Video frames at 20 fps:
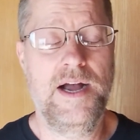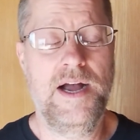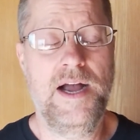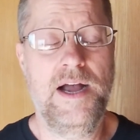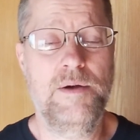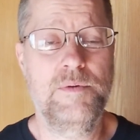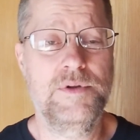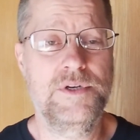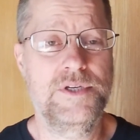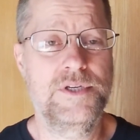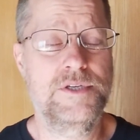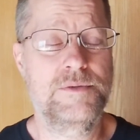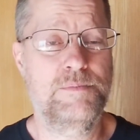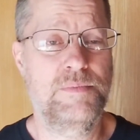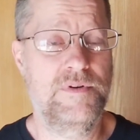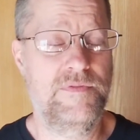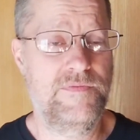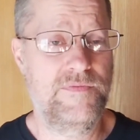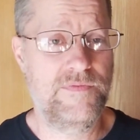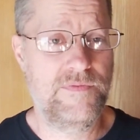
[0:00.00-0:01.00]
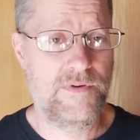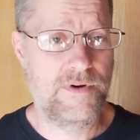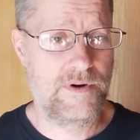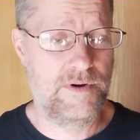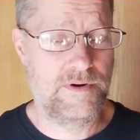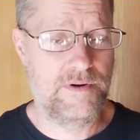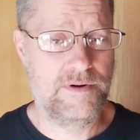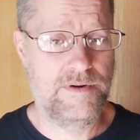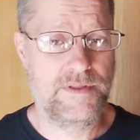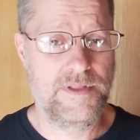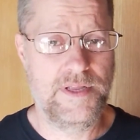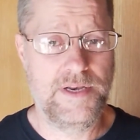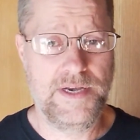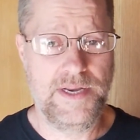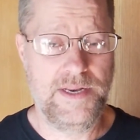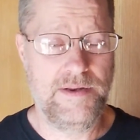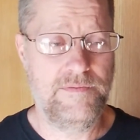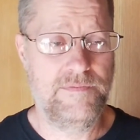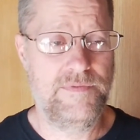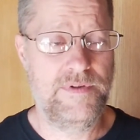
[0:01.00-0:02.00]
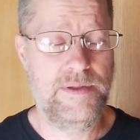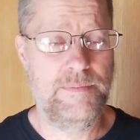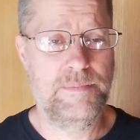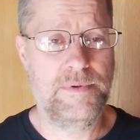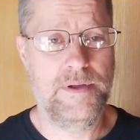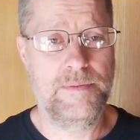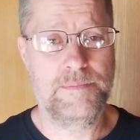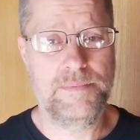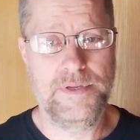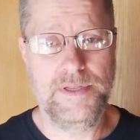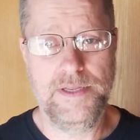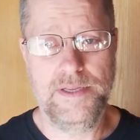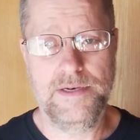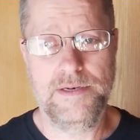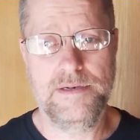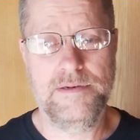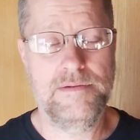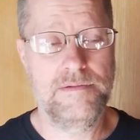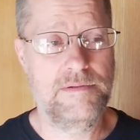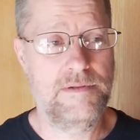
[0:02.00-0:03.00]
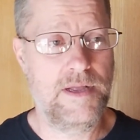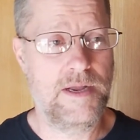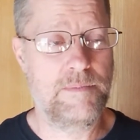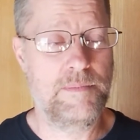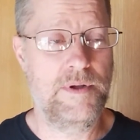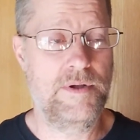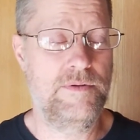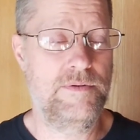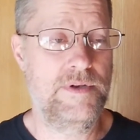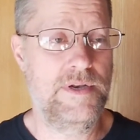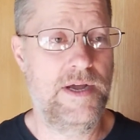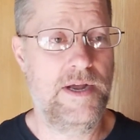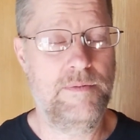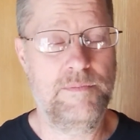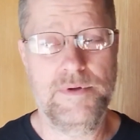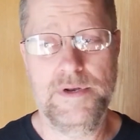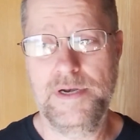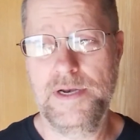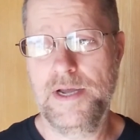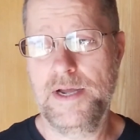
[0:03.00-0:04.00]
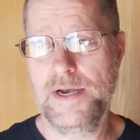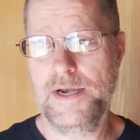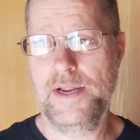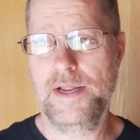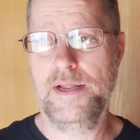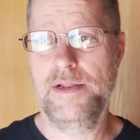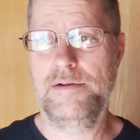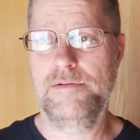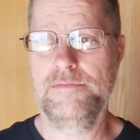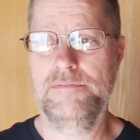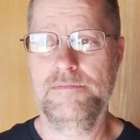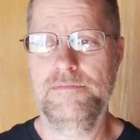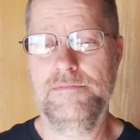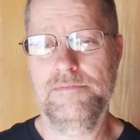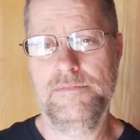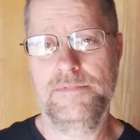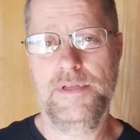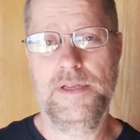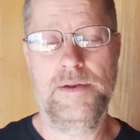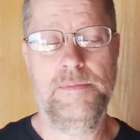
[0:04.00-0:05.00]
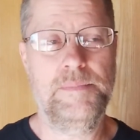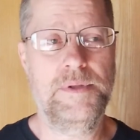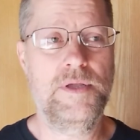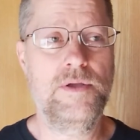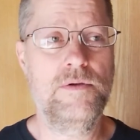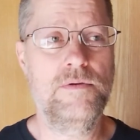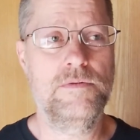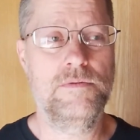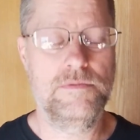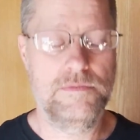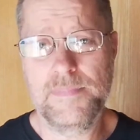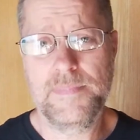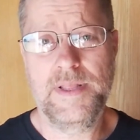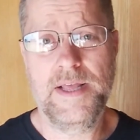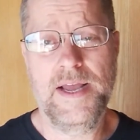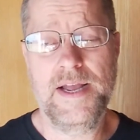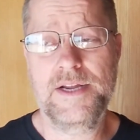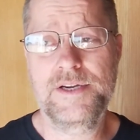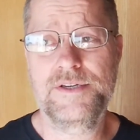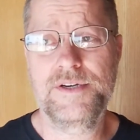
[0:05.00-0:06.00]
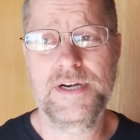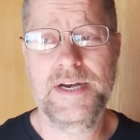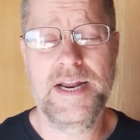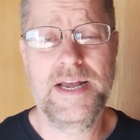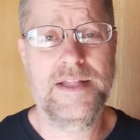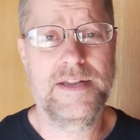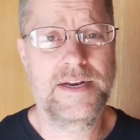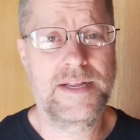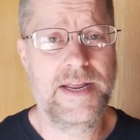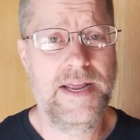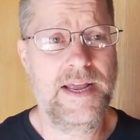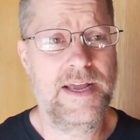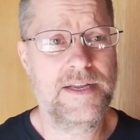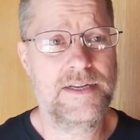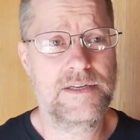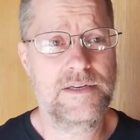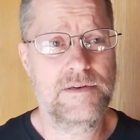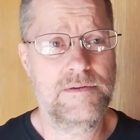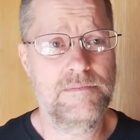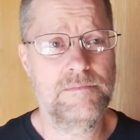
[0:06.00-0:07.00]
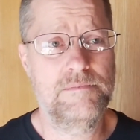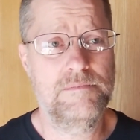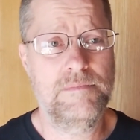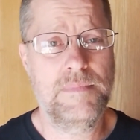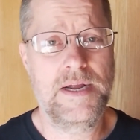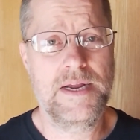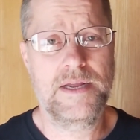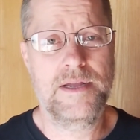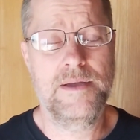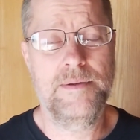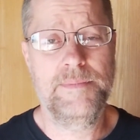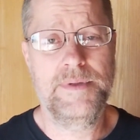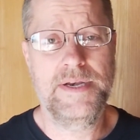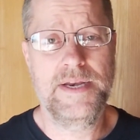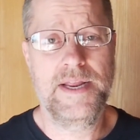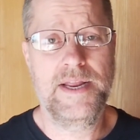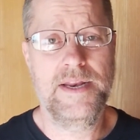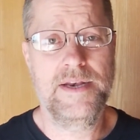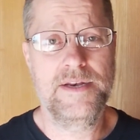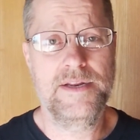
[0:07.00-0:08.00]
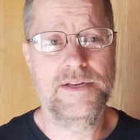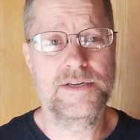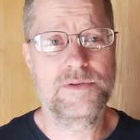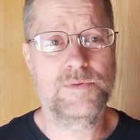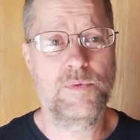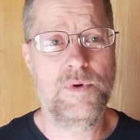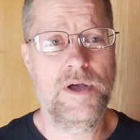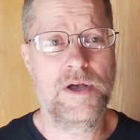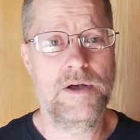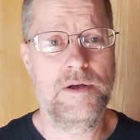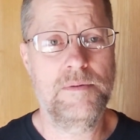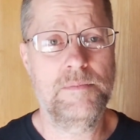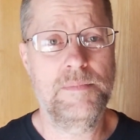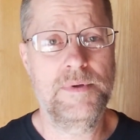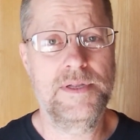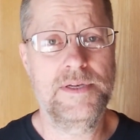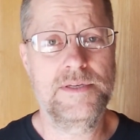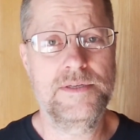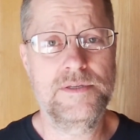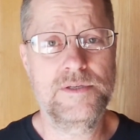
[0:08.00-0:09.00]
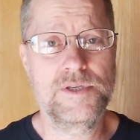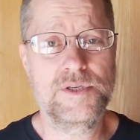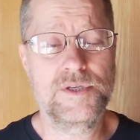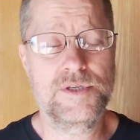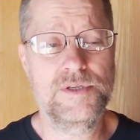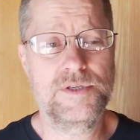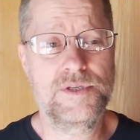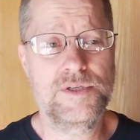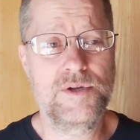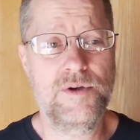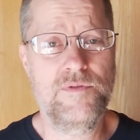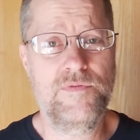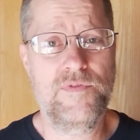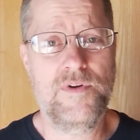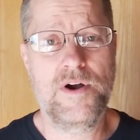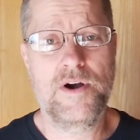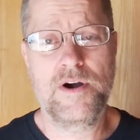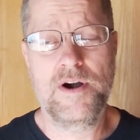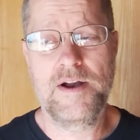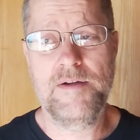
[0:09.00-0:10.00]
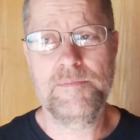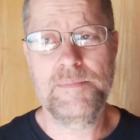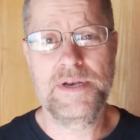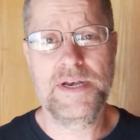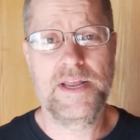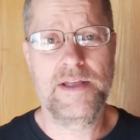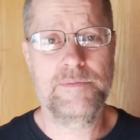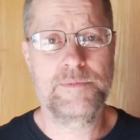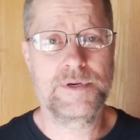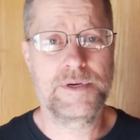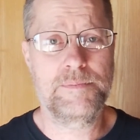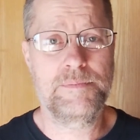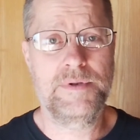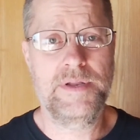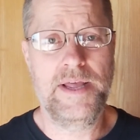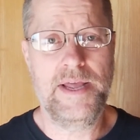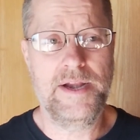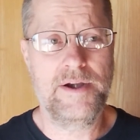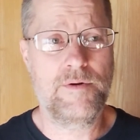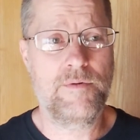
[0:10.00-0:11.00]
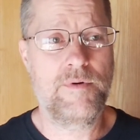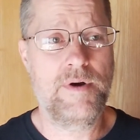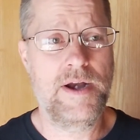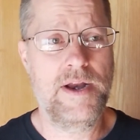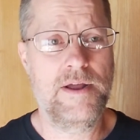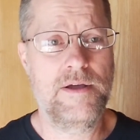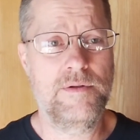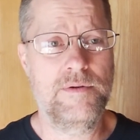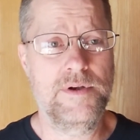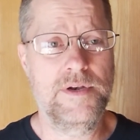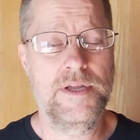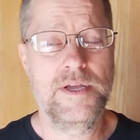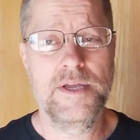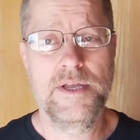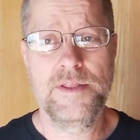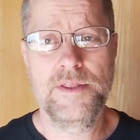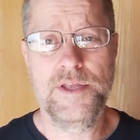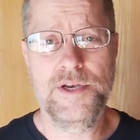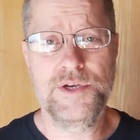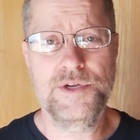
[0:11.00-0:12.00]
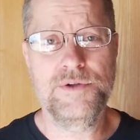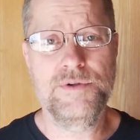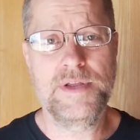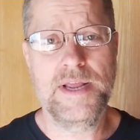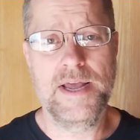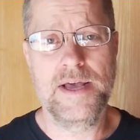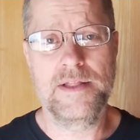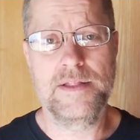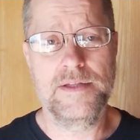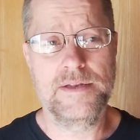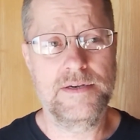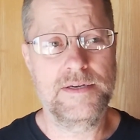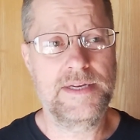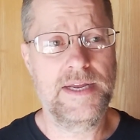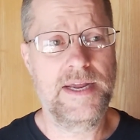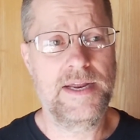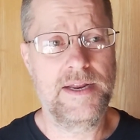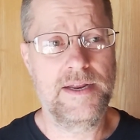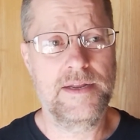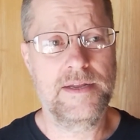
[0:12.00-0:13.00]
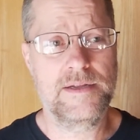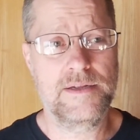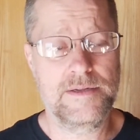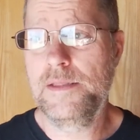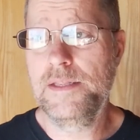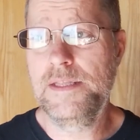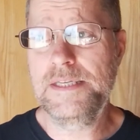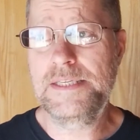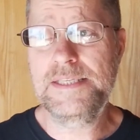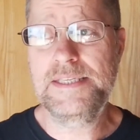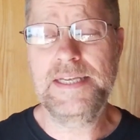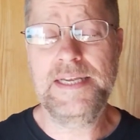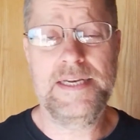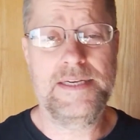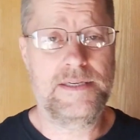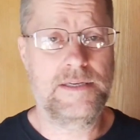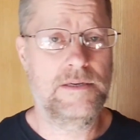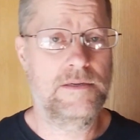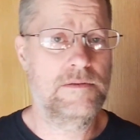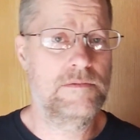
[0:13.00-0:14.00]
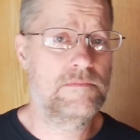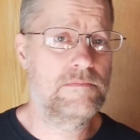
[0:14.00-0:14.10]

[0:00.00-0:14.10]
I would just prefer the neat flip-up lid like my old 919 had. That'd be cool. The extra gallon of gas might come in handy as well, but so far I've been able to plan around the 2-gallon tank. The seat.